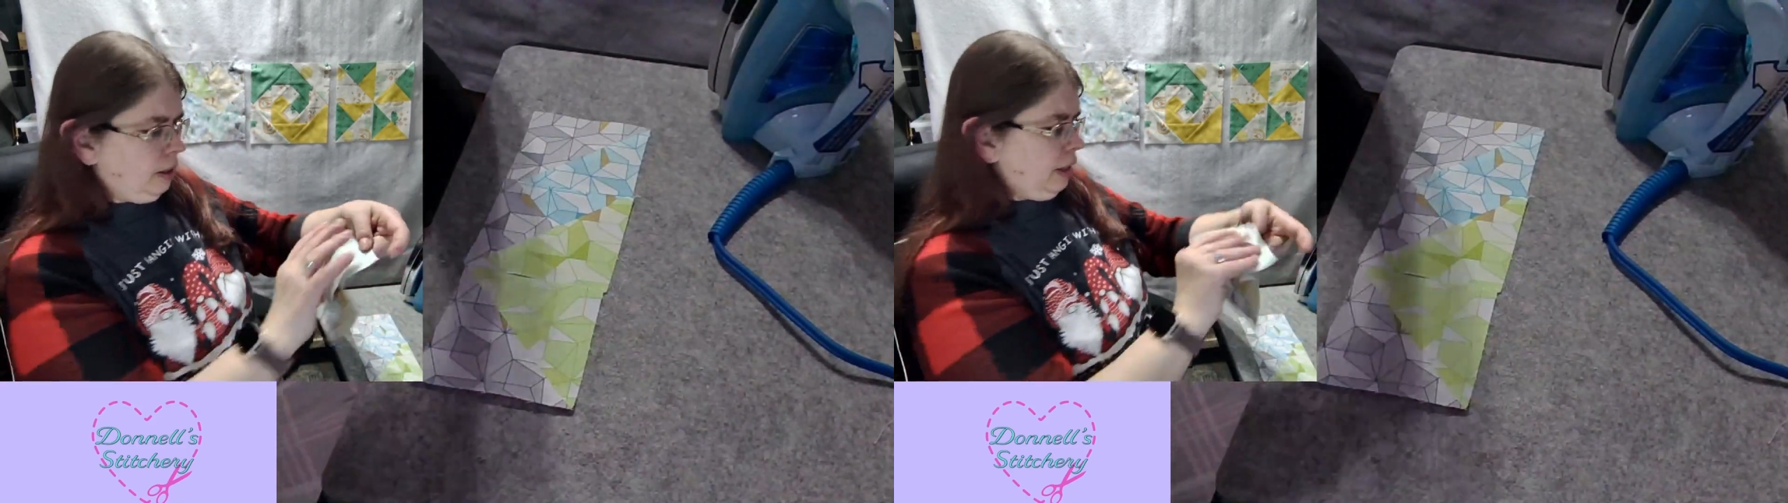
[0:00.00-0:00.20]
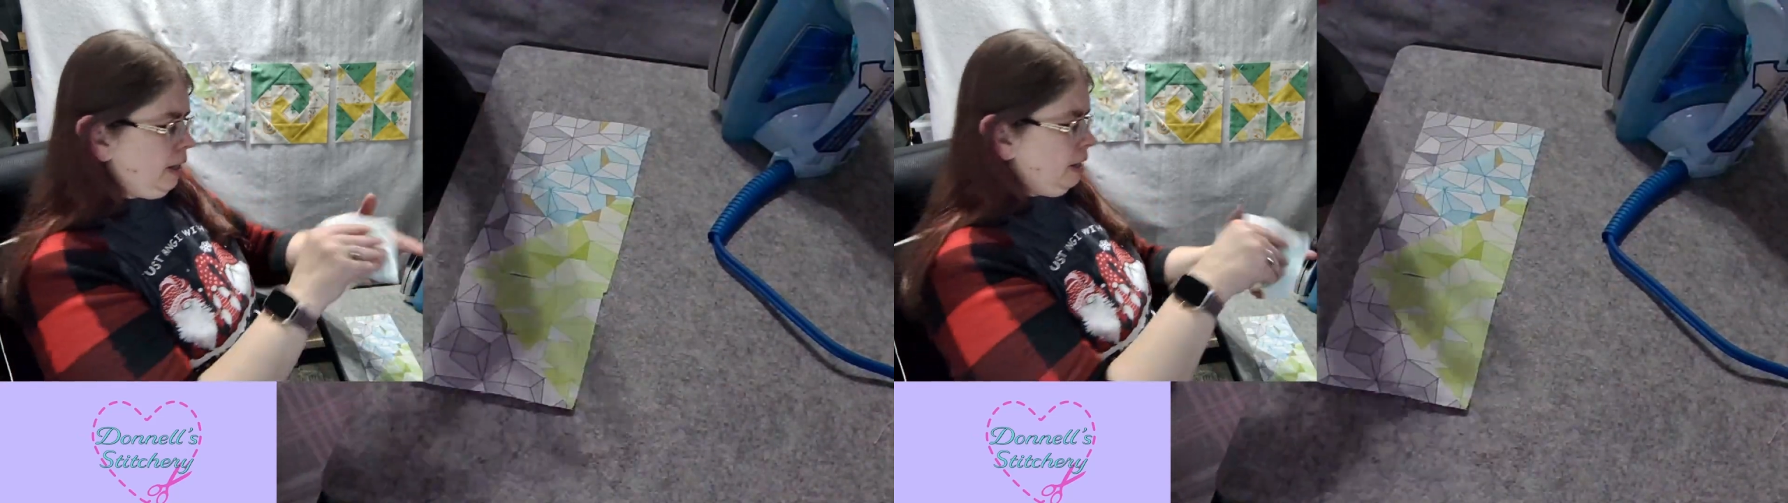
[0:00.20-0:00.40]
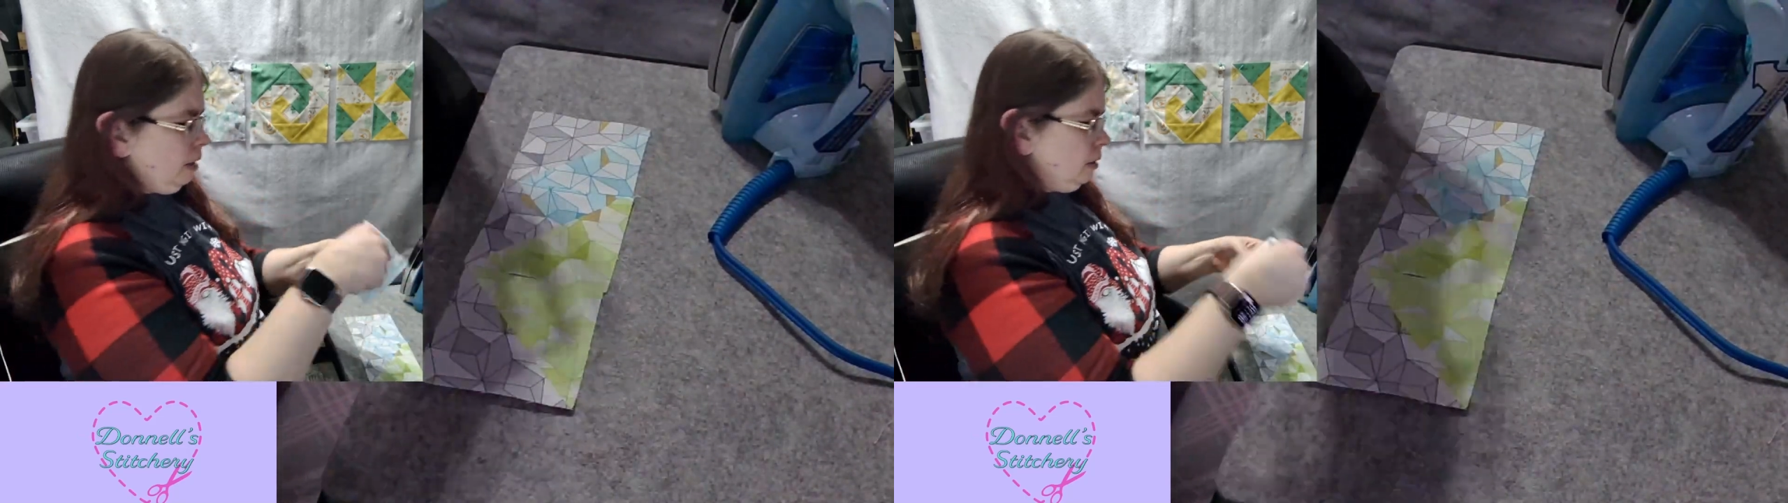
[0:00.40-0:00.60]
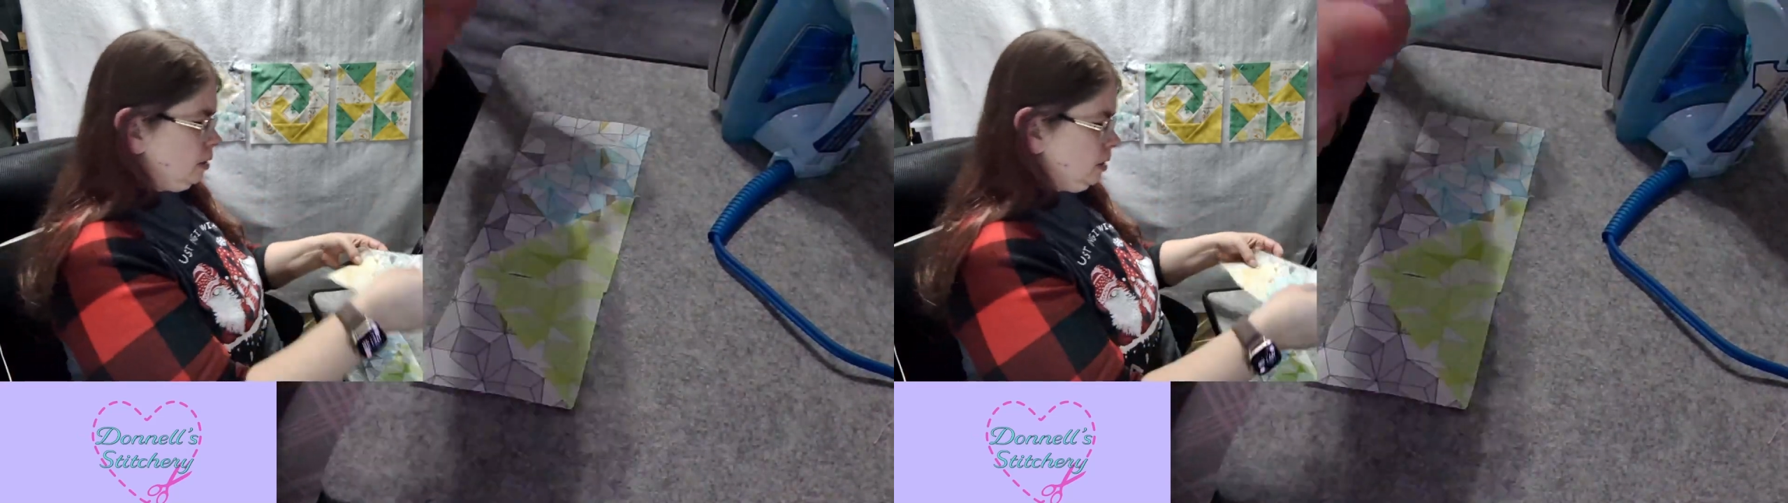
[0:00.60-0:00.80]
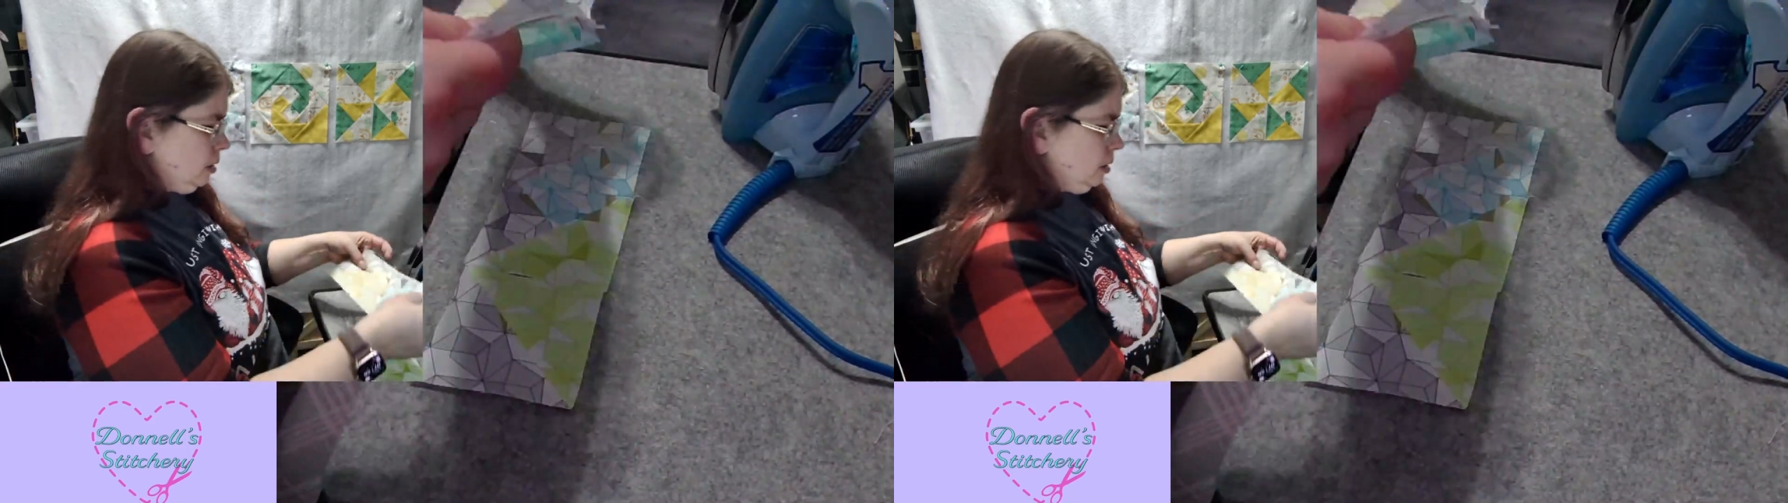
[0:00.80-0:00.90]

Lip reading: laid out.